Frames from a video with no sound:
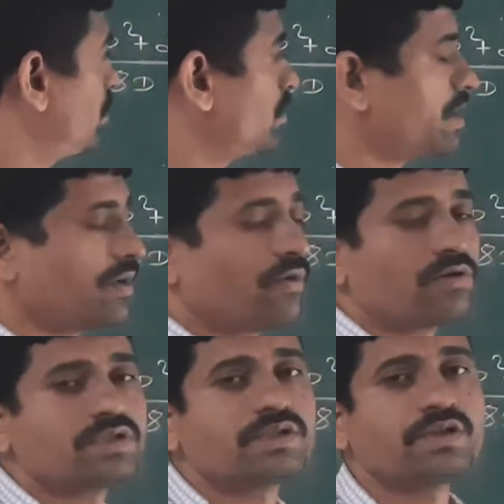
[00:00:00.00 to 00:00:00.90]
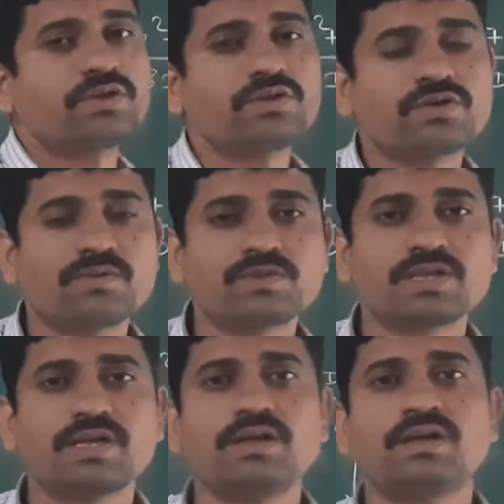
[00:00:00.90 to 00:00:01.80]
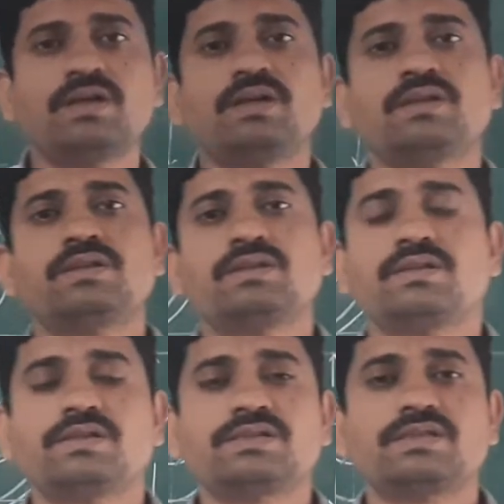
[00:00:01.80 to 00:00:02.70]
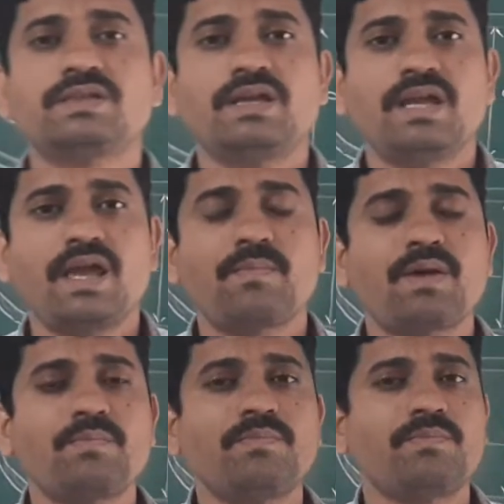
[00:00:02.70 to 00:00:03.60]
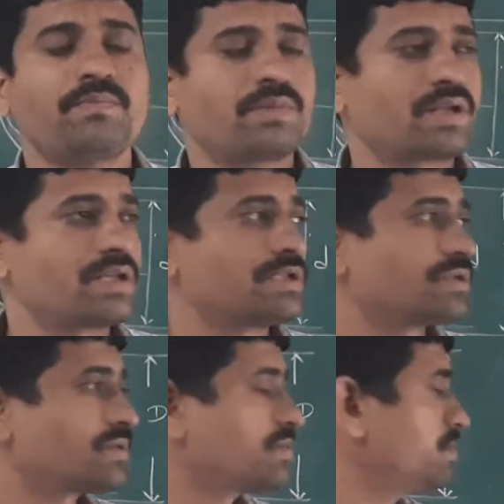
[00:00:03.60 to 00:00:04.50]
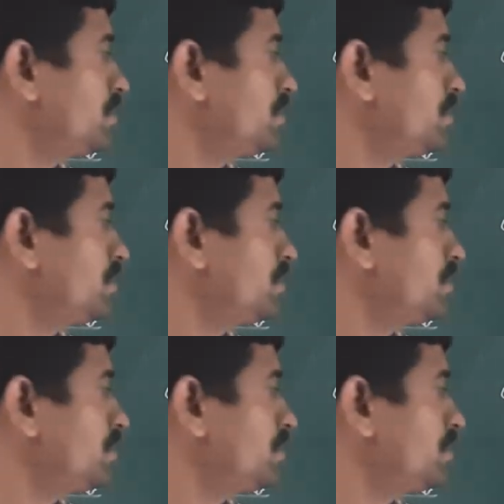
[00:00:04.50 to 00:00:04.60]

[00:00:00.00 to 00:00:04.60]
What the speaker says: Okay, what is the unit of Z? This is mm raised to